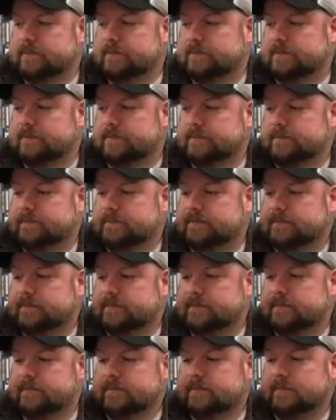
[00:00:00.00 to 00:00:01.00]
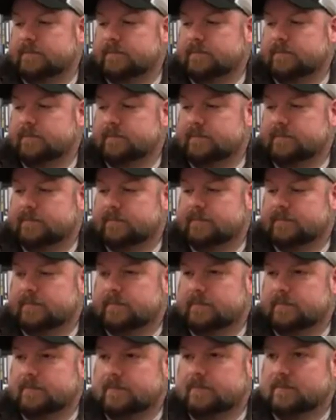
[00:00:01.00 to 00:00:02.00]

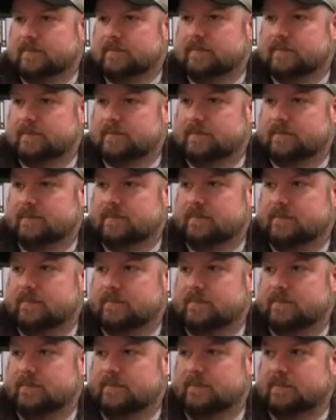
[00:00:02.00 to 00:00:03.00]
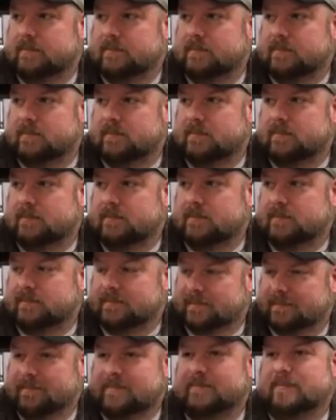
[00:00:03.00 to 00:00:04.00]

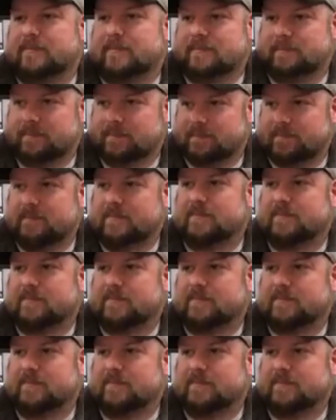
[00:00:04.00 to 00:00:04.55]
(not speaking)